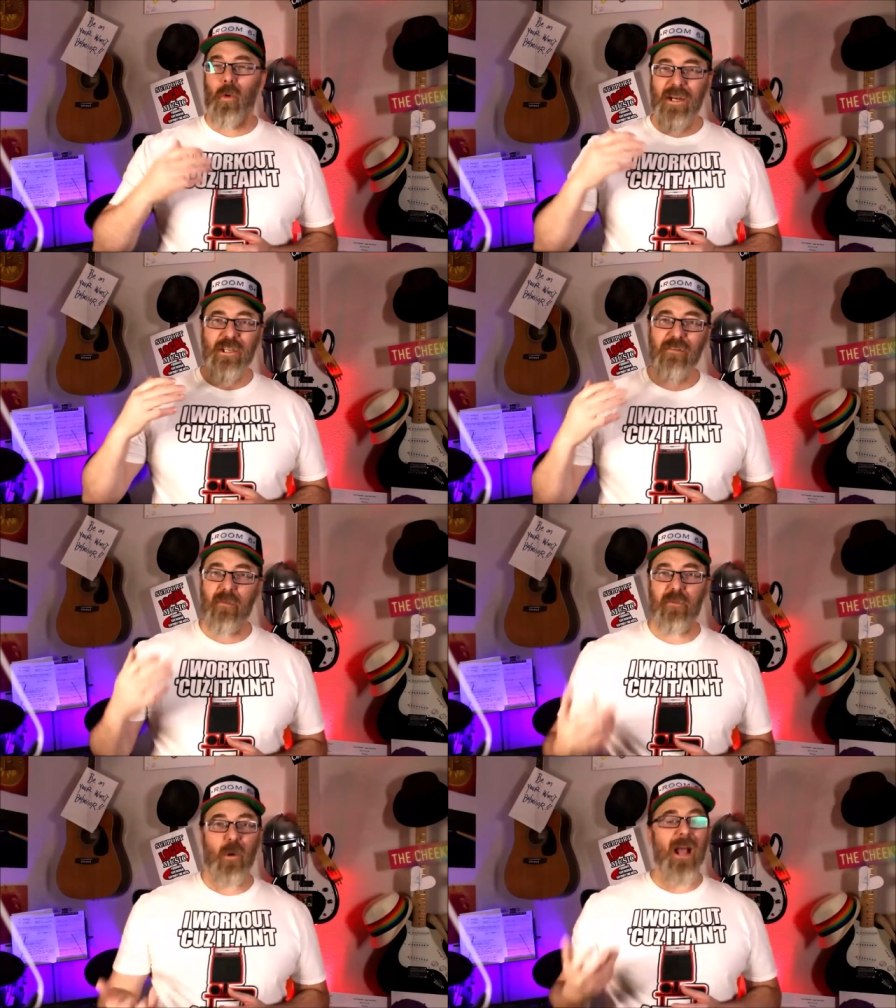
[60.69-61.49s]
Ranging
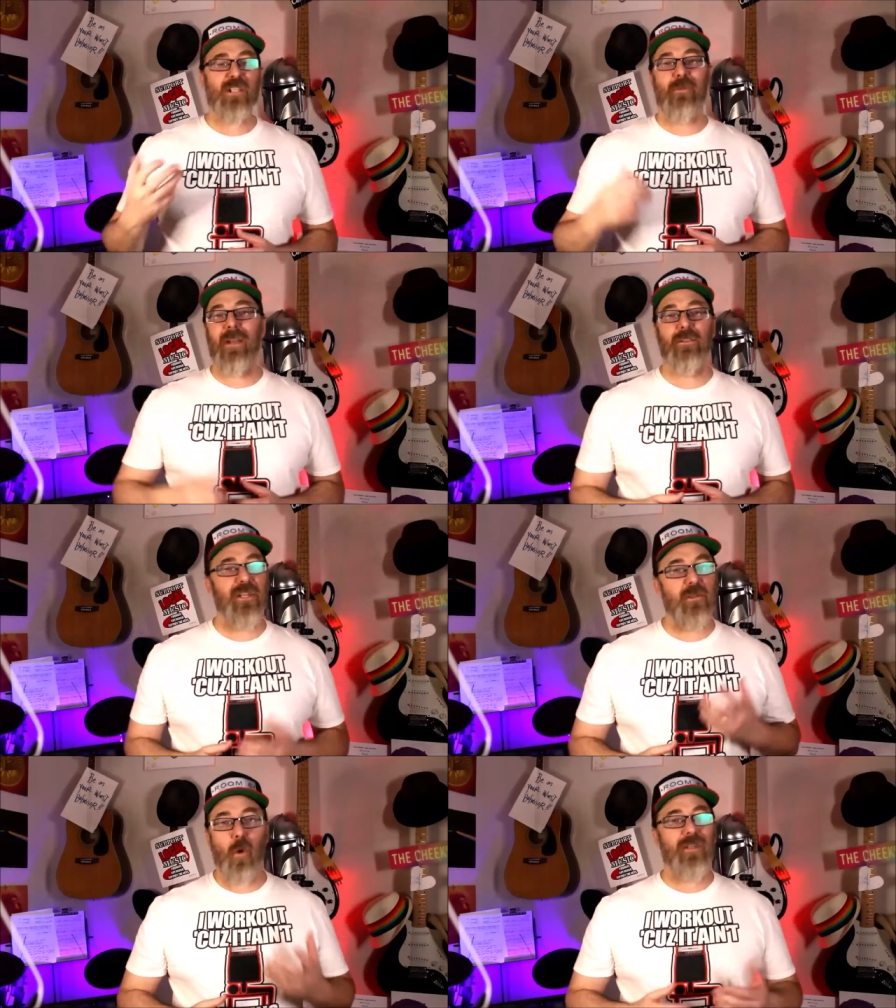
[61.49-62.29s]
from thrash metal
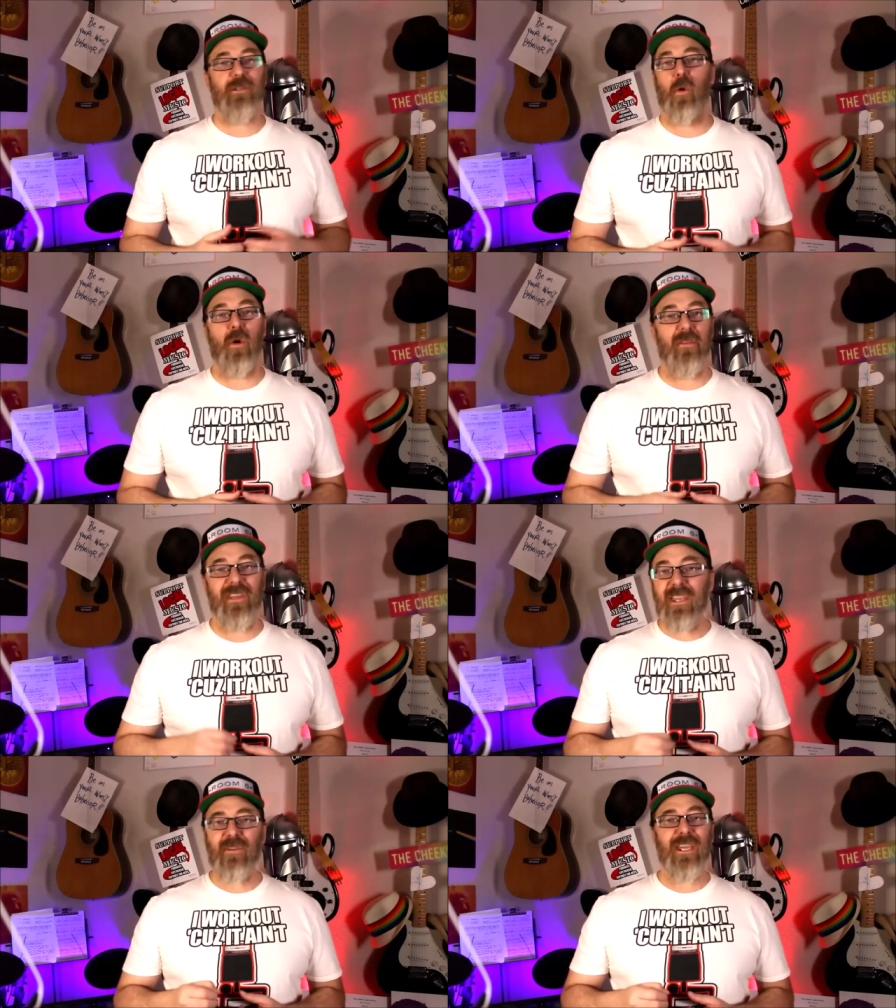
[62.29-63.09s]
to noisecore,
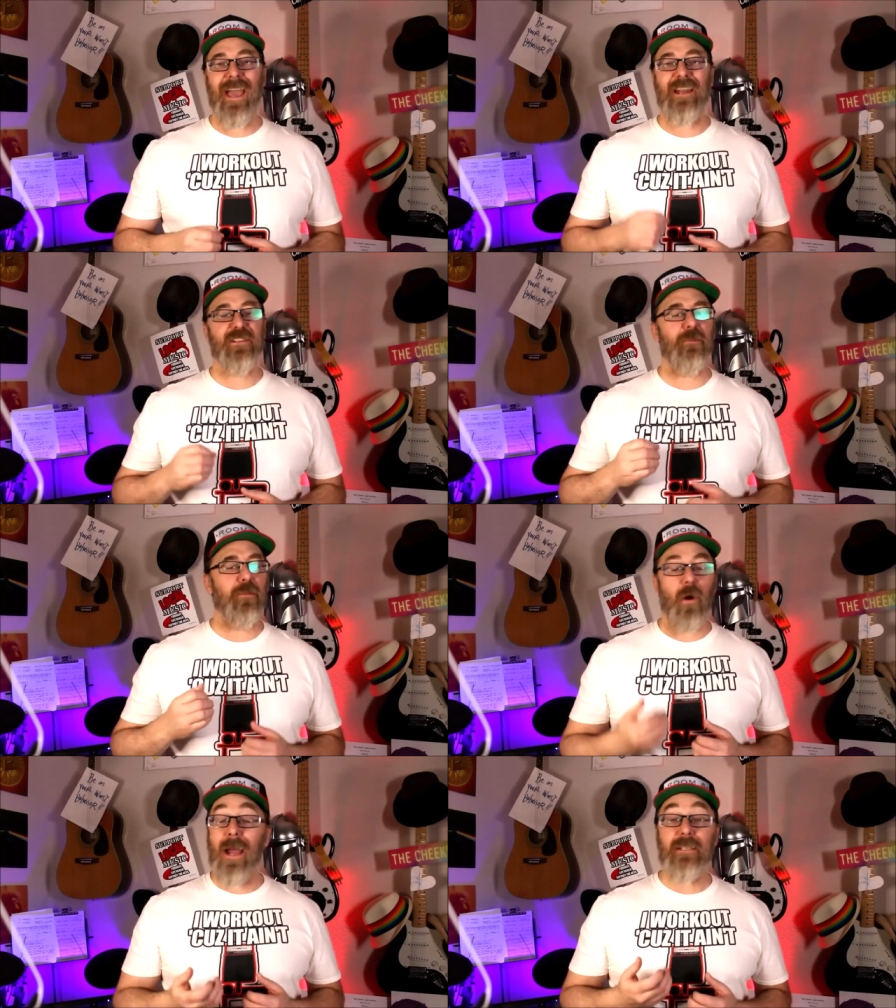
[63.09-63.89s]
the evening had a
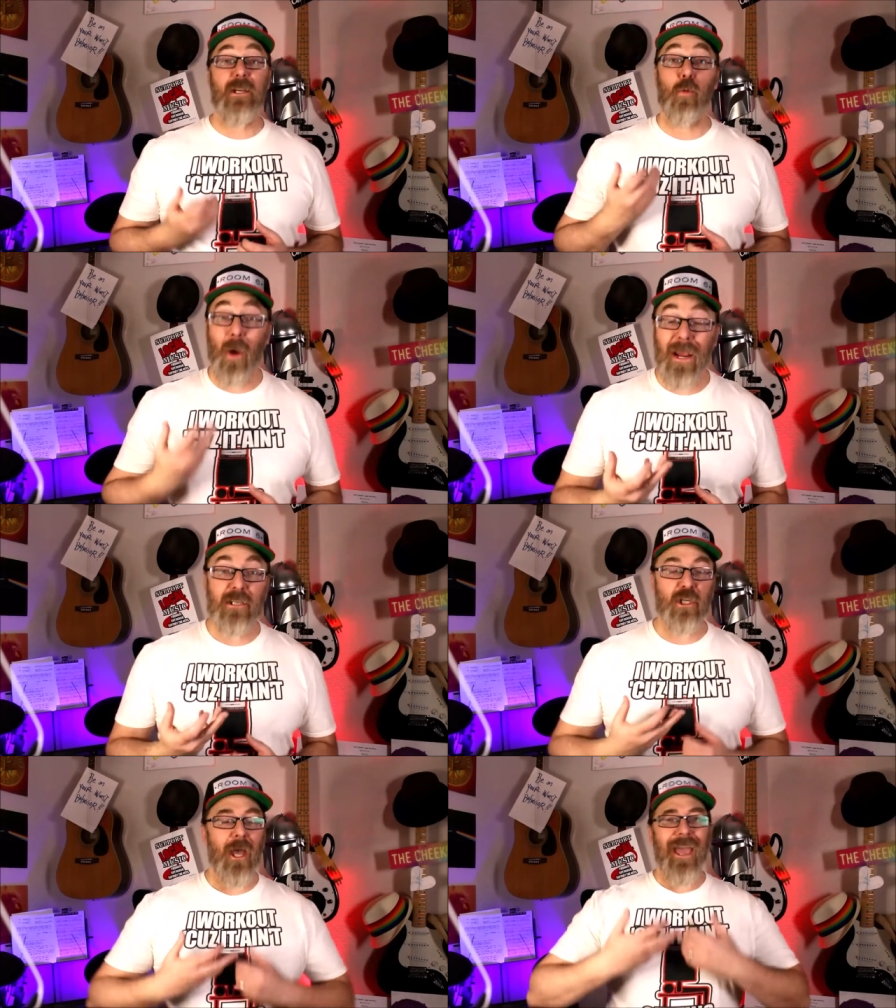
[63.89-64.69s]
surprising
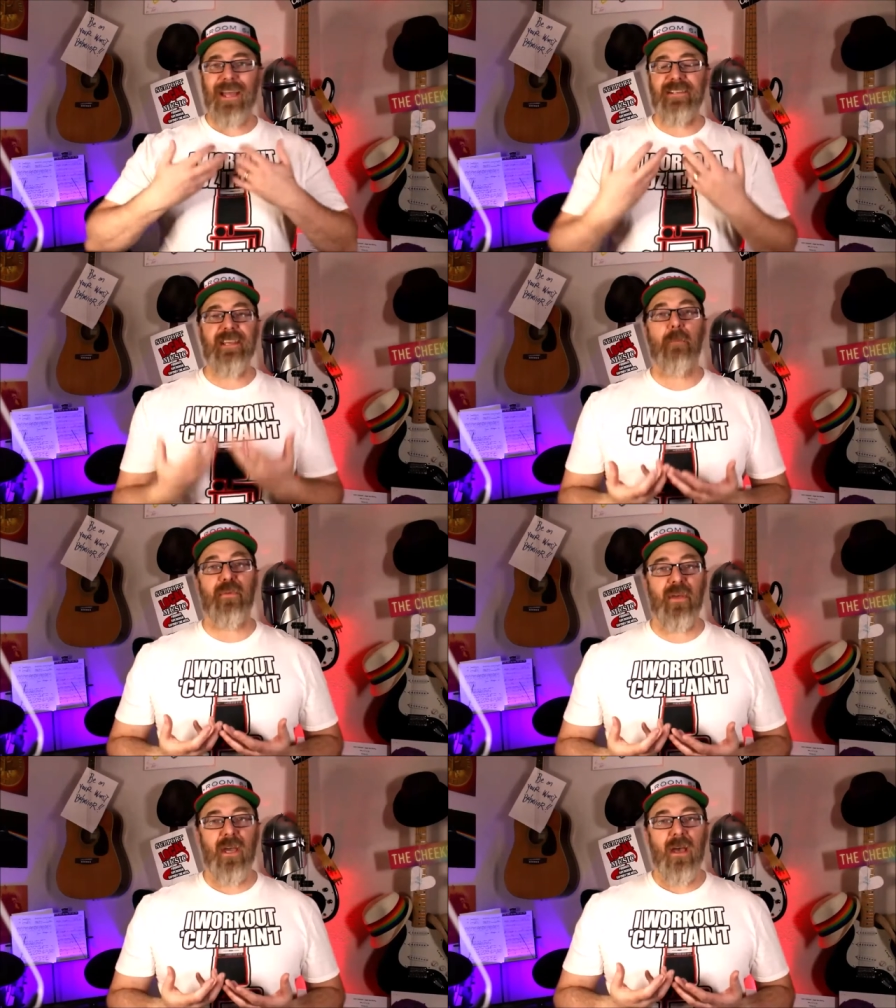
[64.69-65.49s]
range and
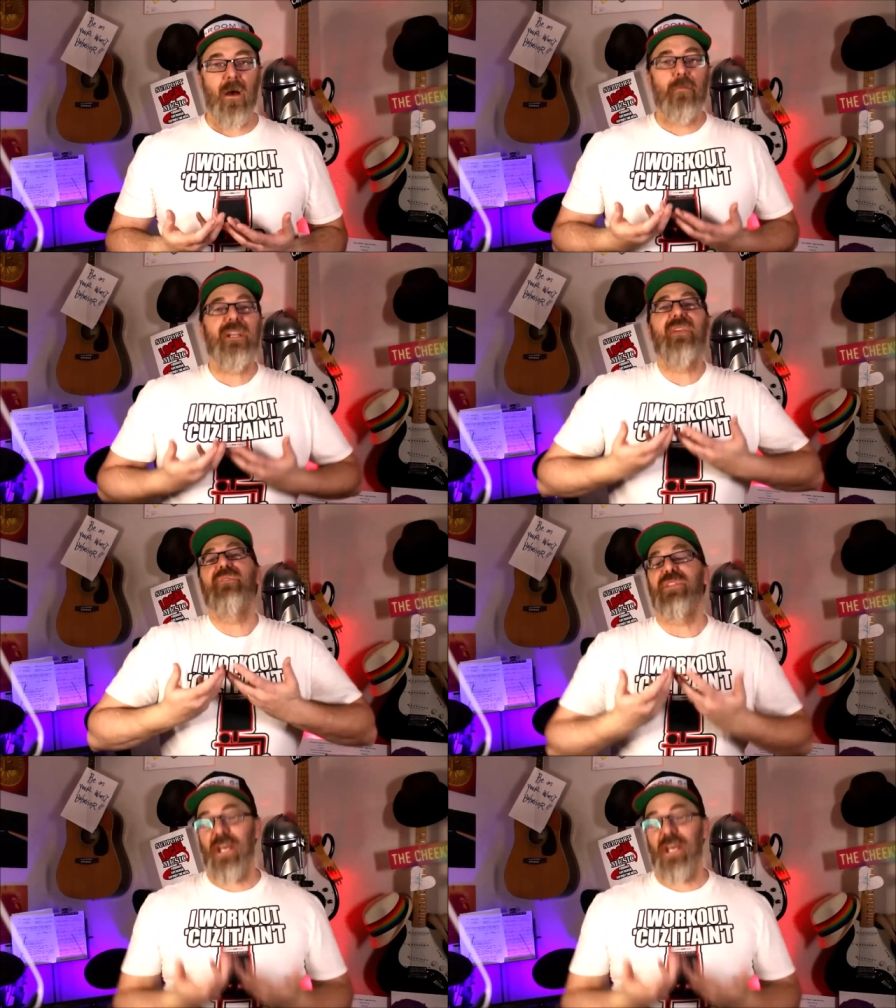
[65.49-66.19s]
depth beneath the